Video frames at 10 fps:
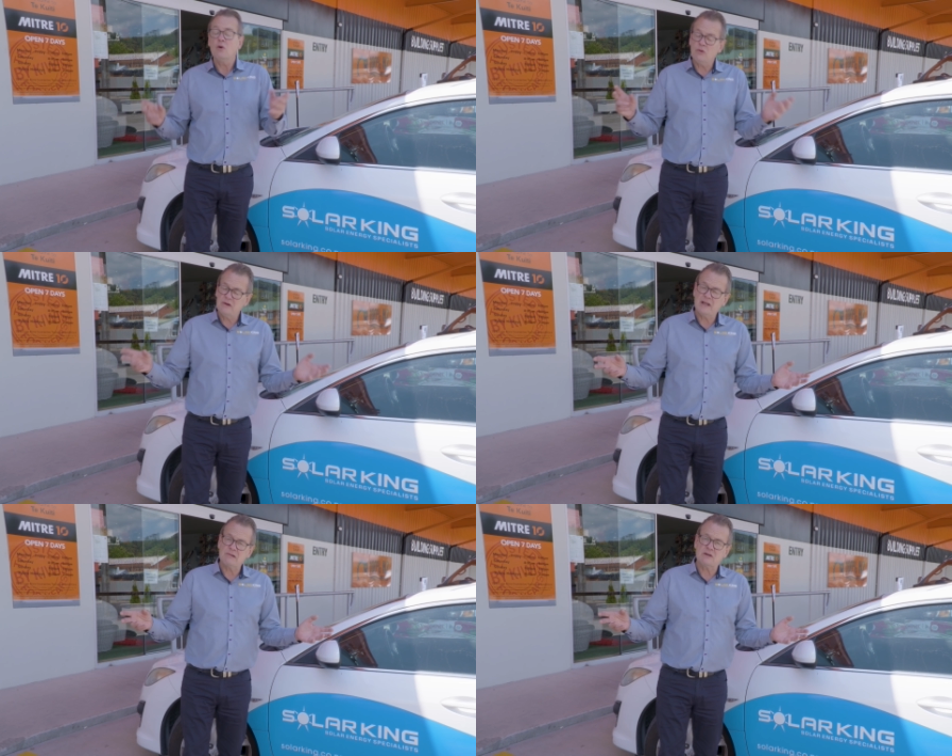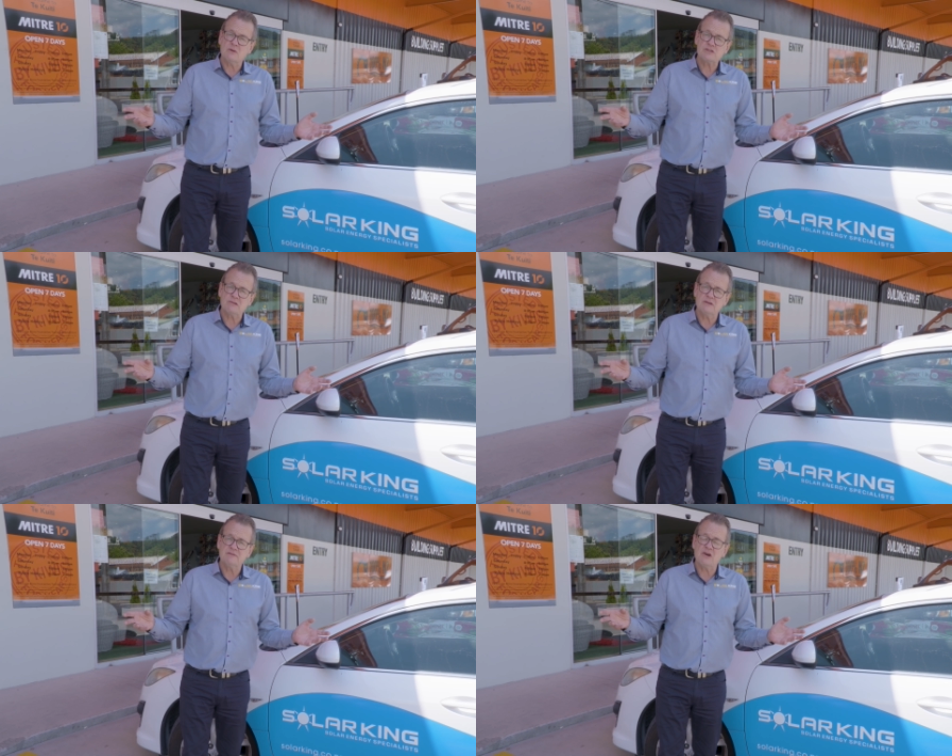or an
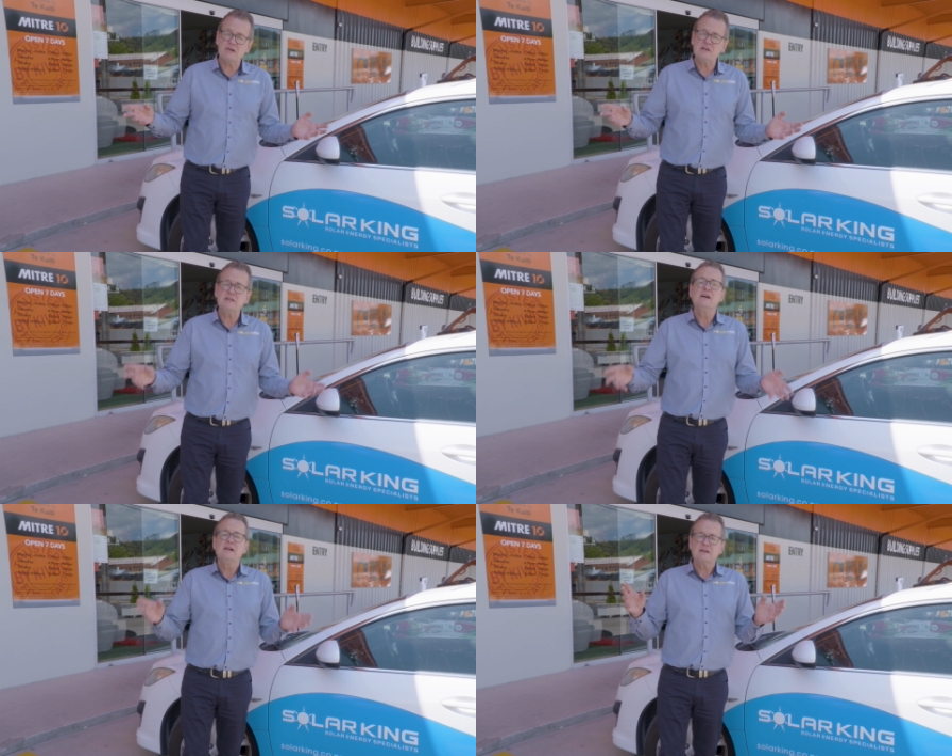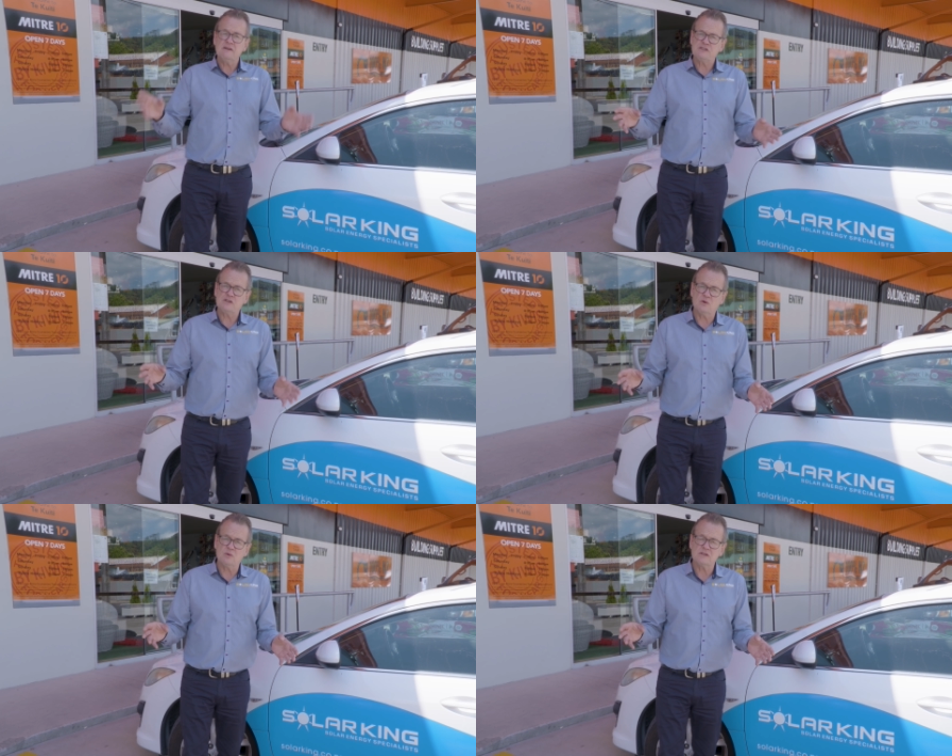agricultural environment, give us
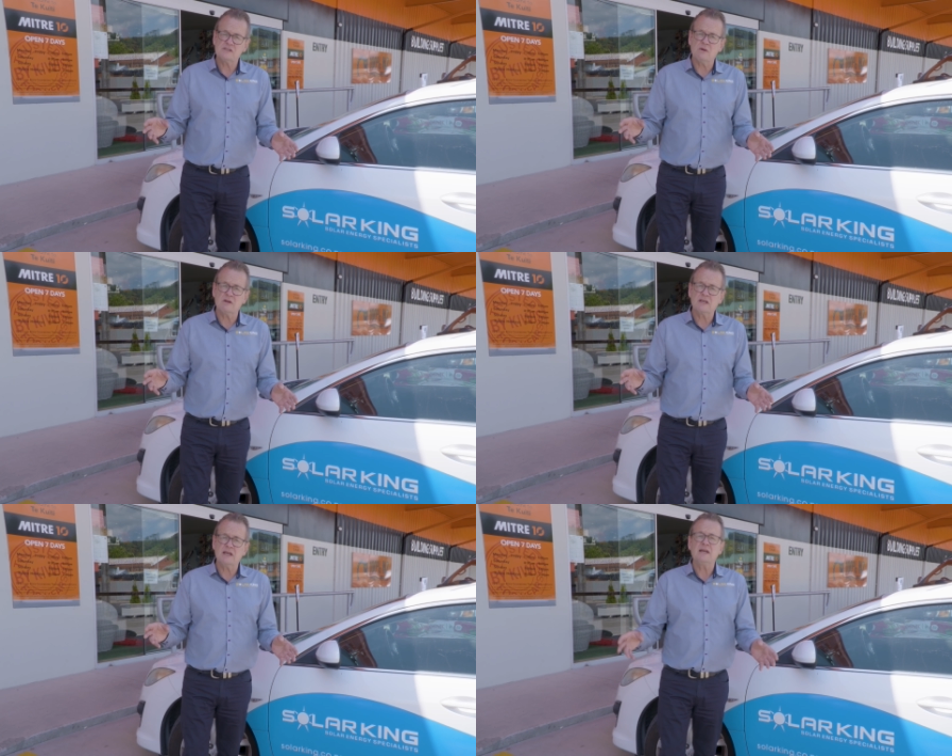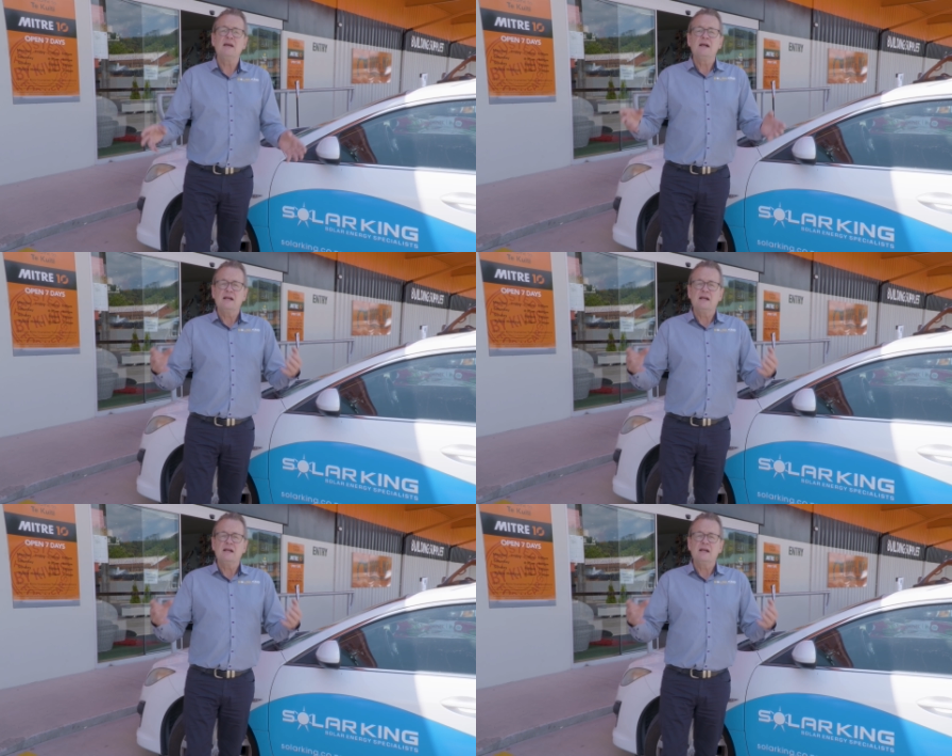a call at Solar King,